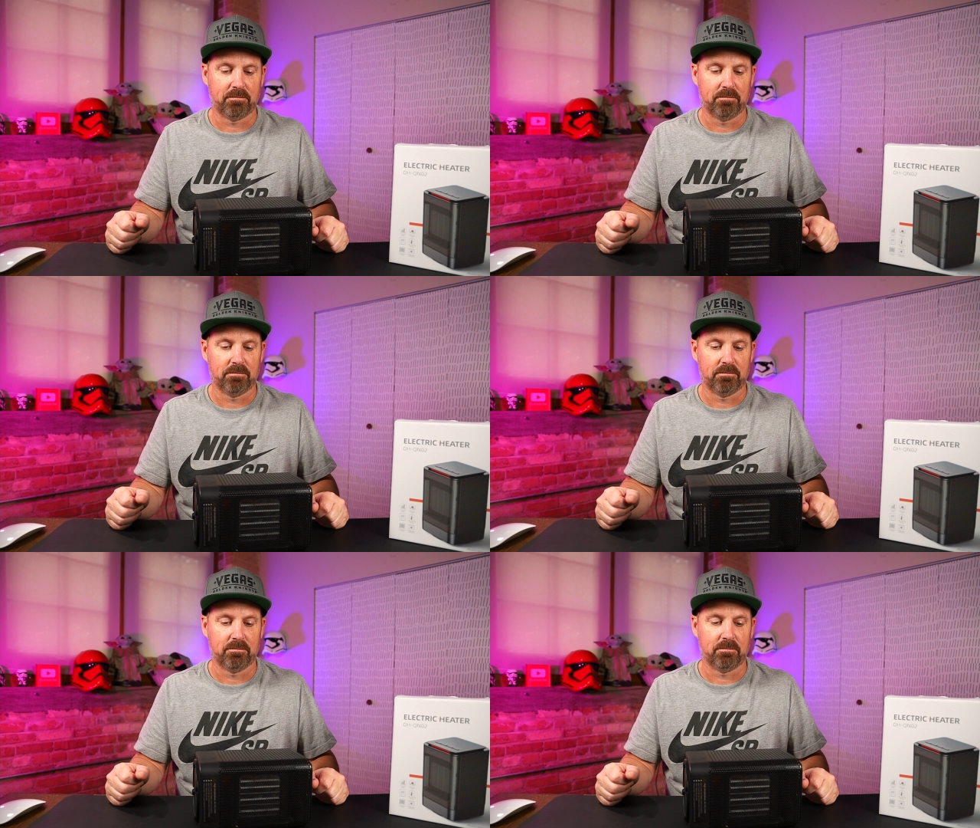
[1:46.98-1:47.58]

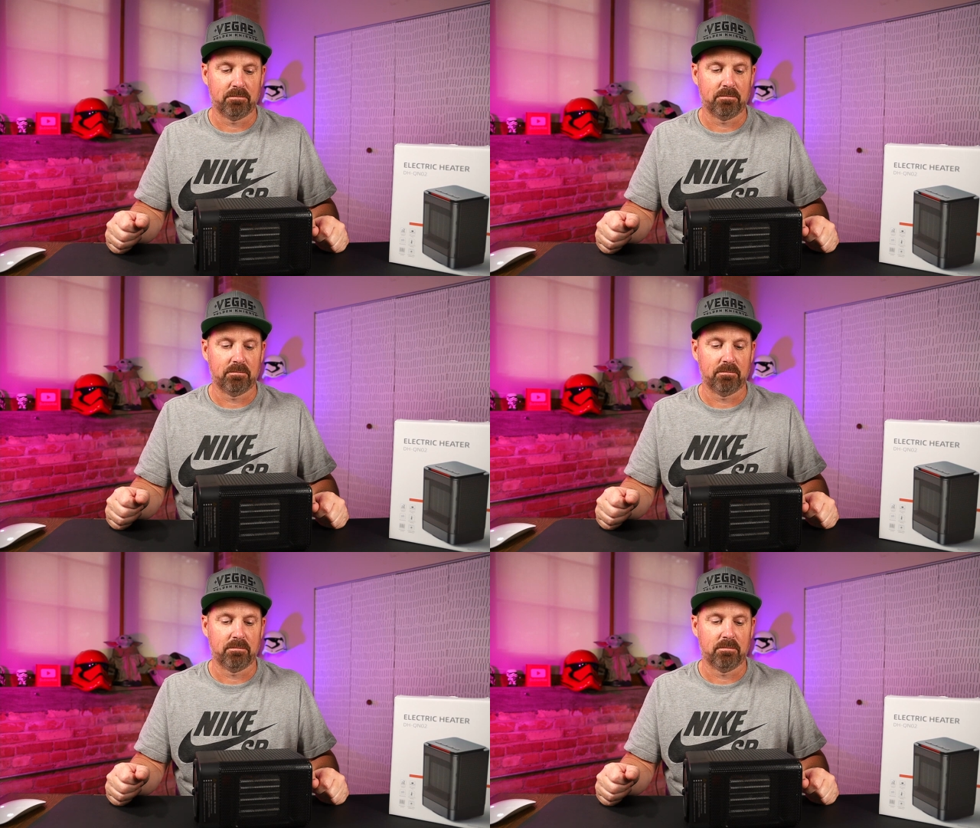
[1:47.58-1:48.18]

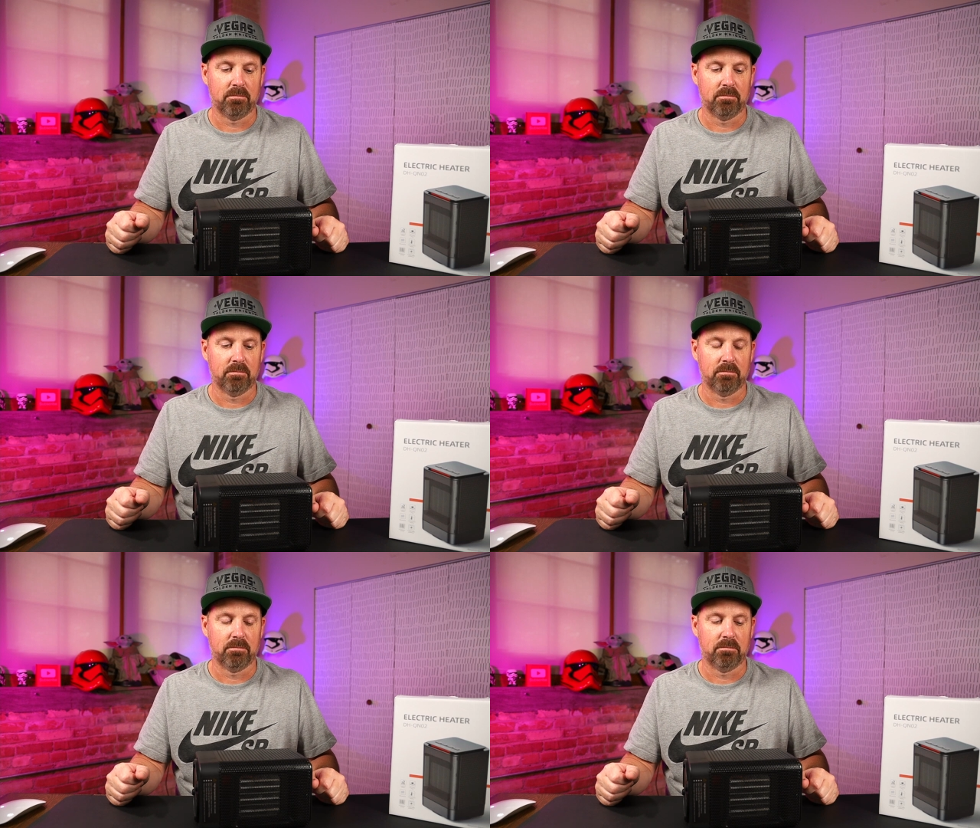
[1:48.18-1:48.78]

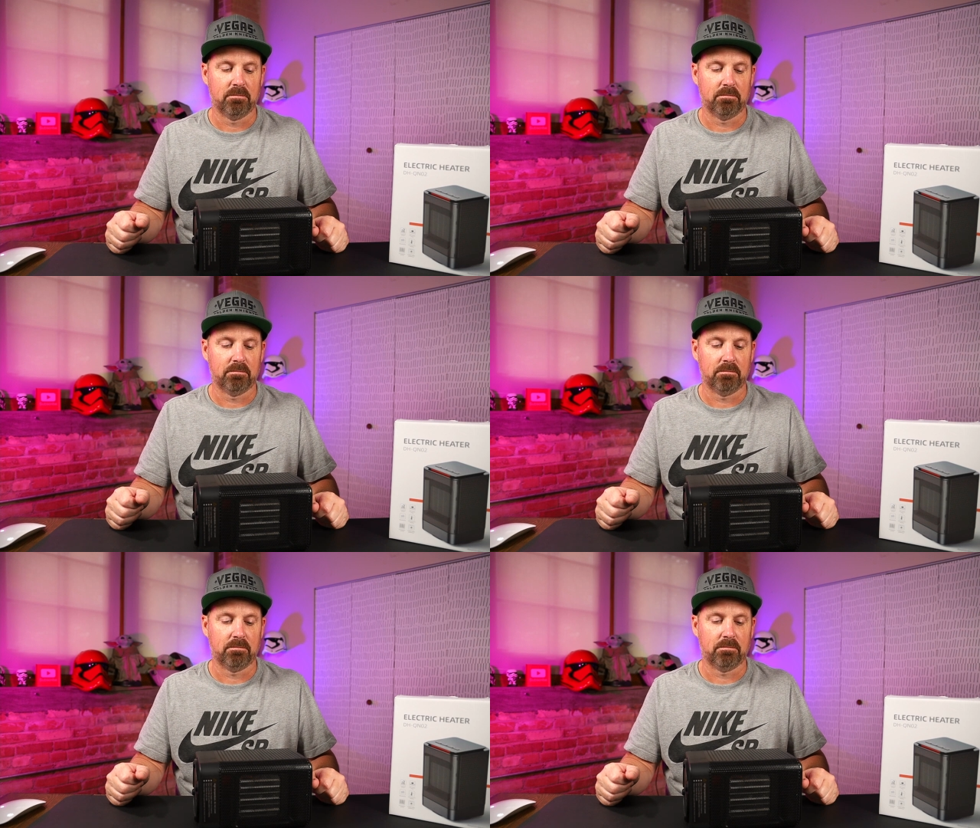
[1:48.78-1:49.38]

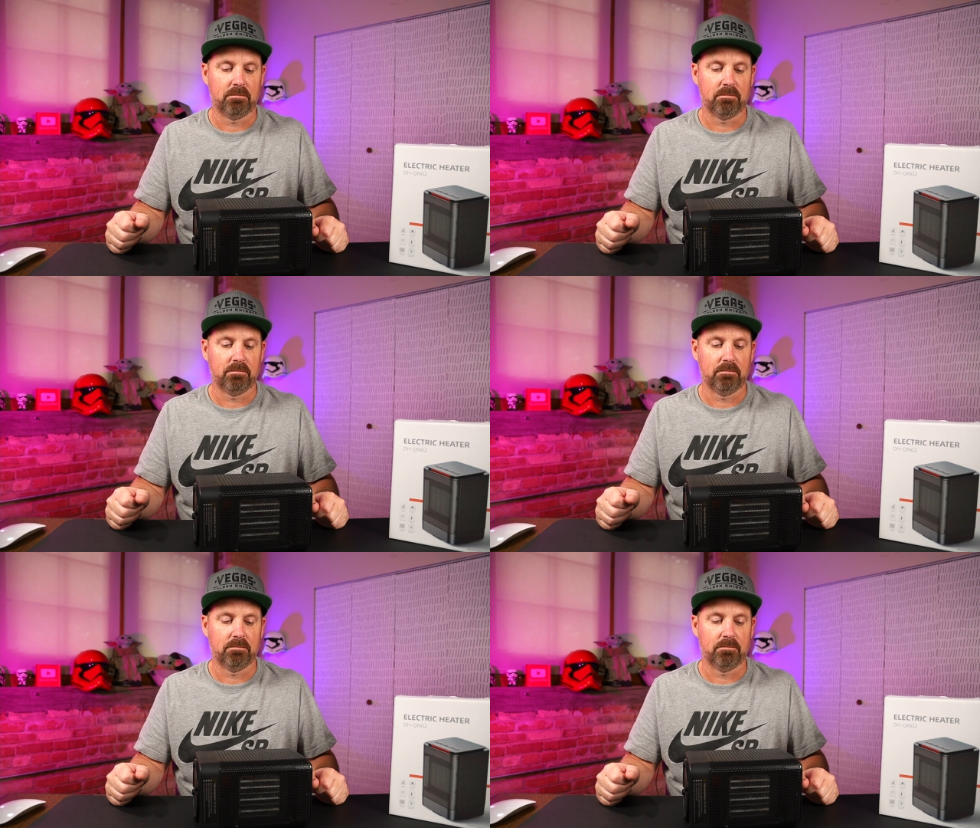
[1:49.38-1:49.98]

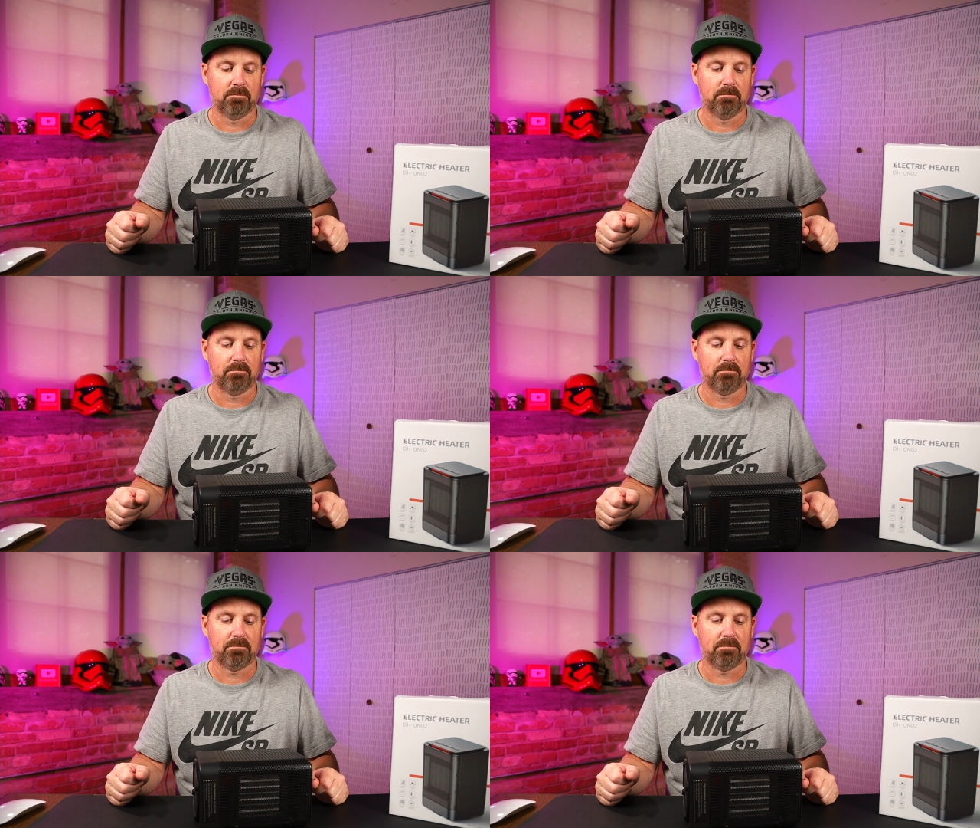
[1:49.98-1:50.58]

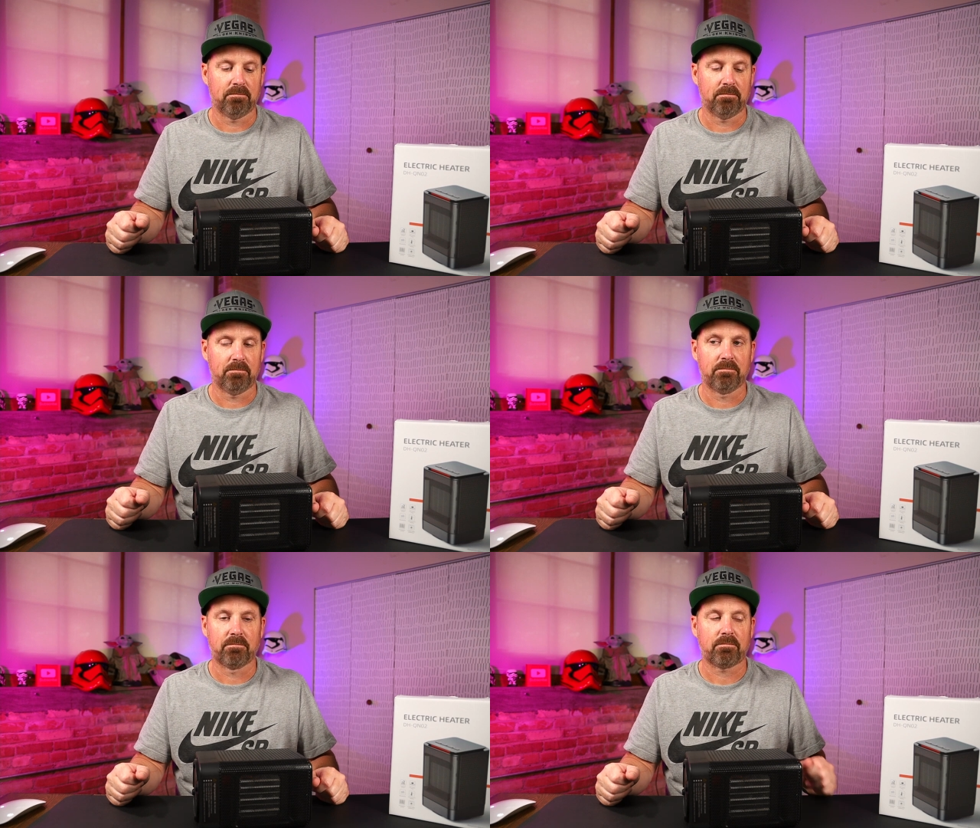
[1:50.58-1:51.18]

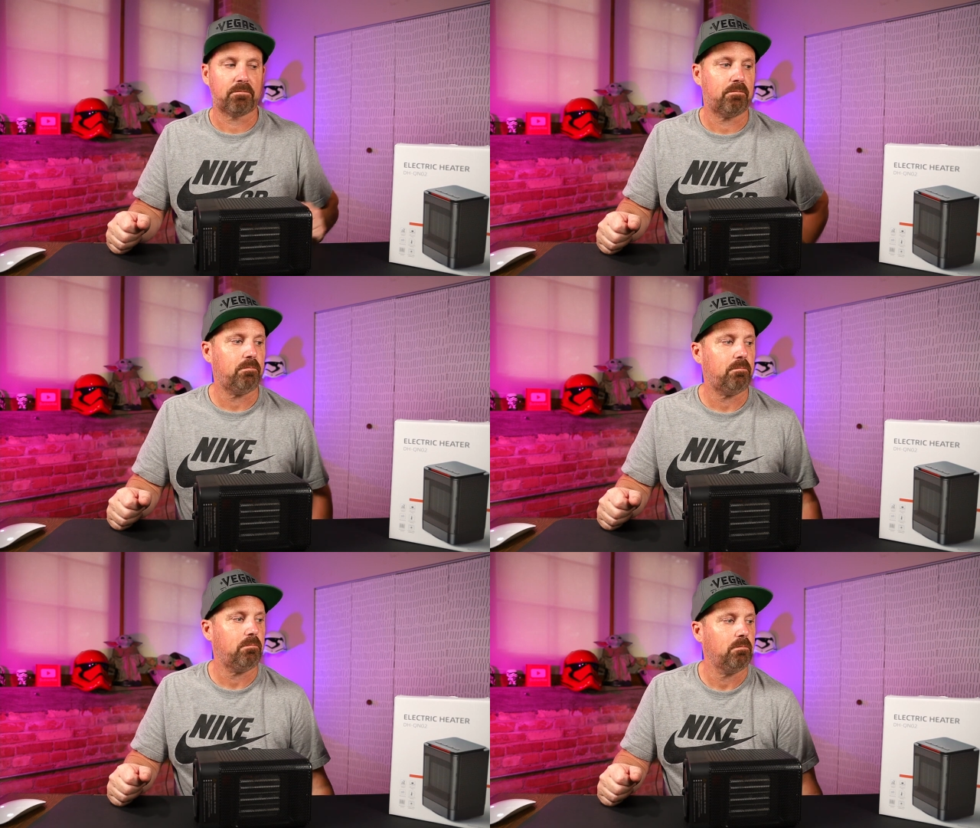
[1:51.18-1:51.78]

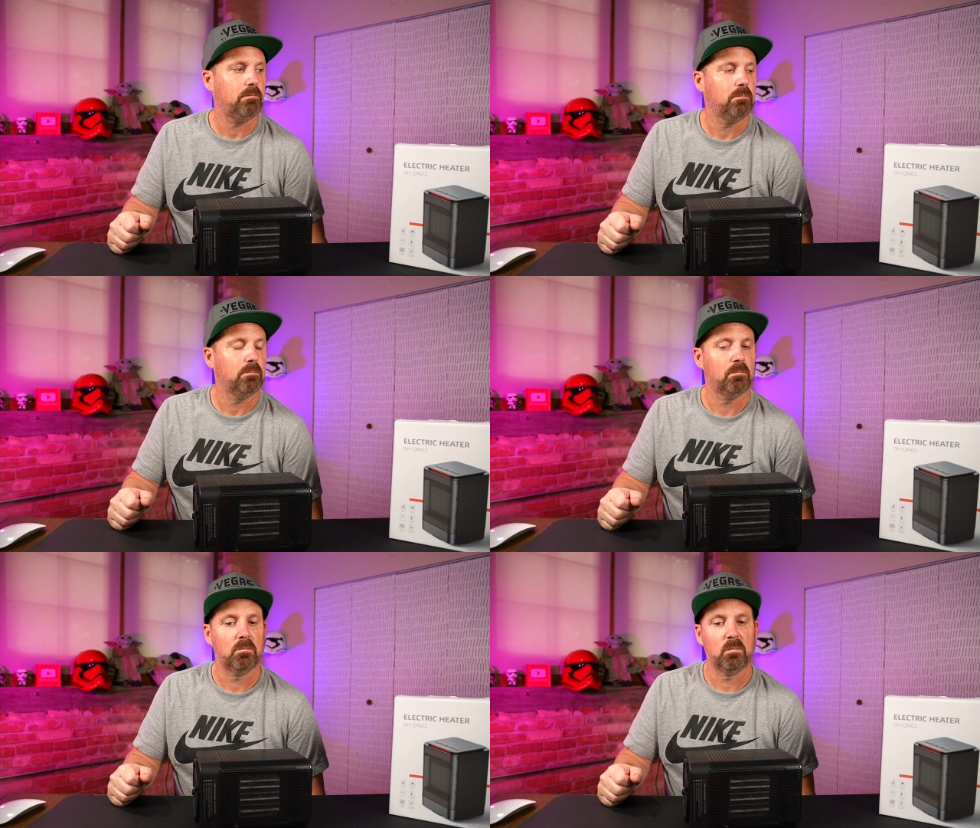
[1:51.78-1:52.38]

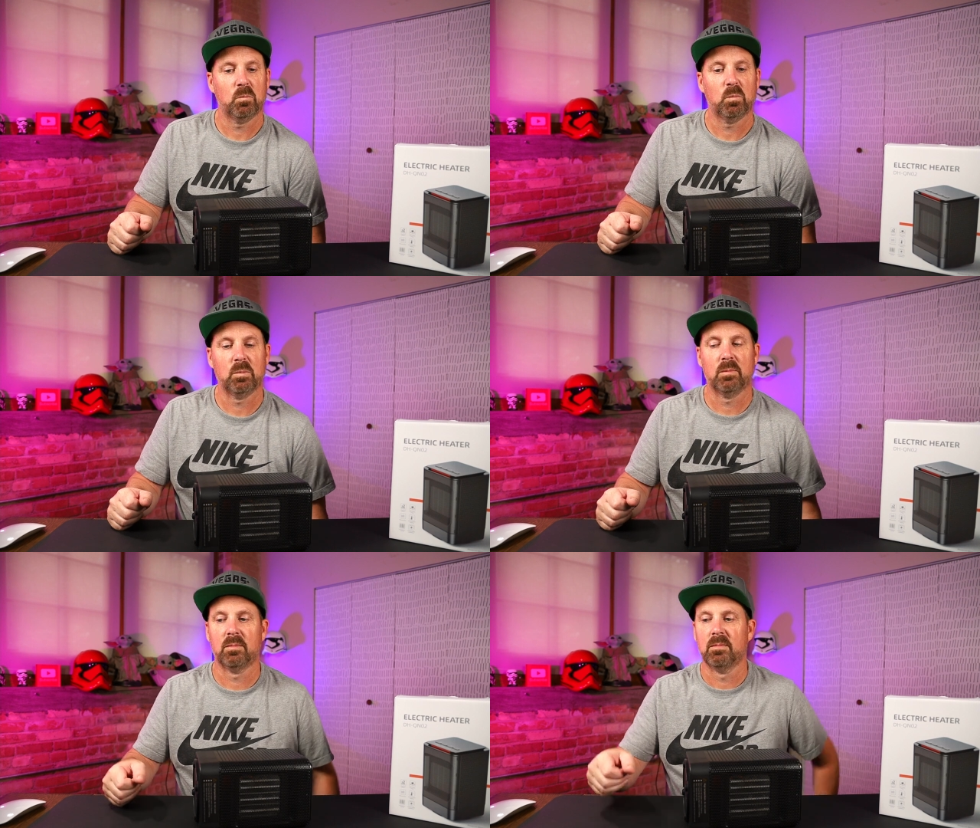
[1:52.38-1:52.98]

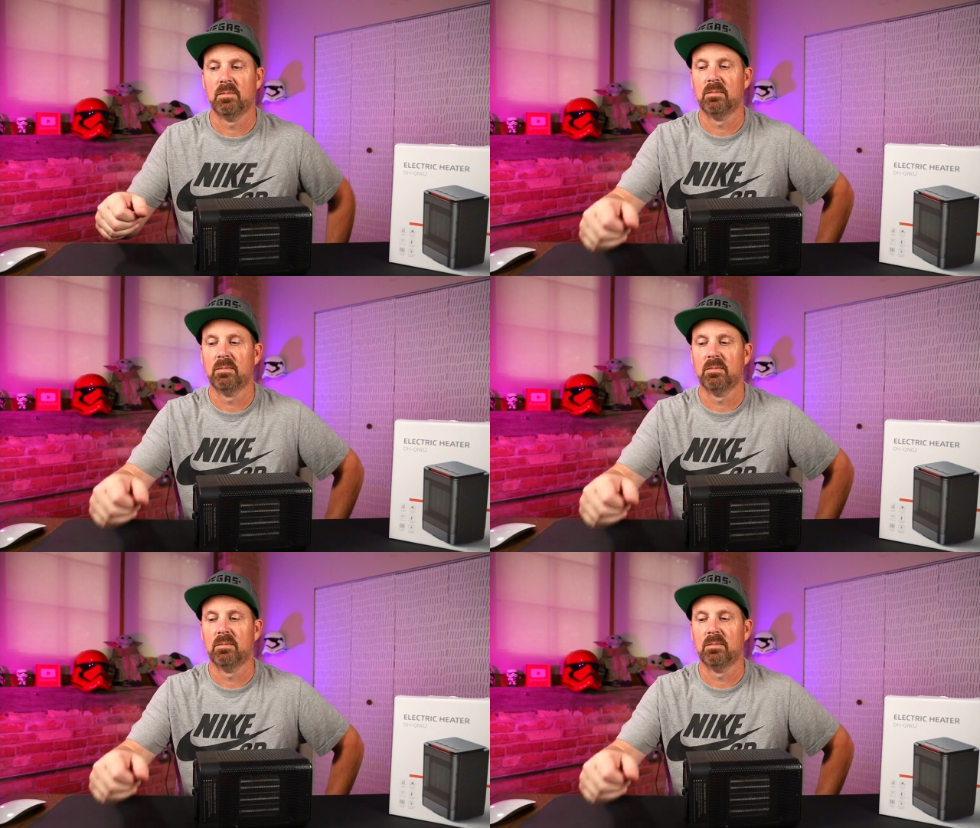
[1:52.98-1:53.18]
Nothing is said.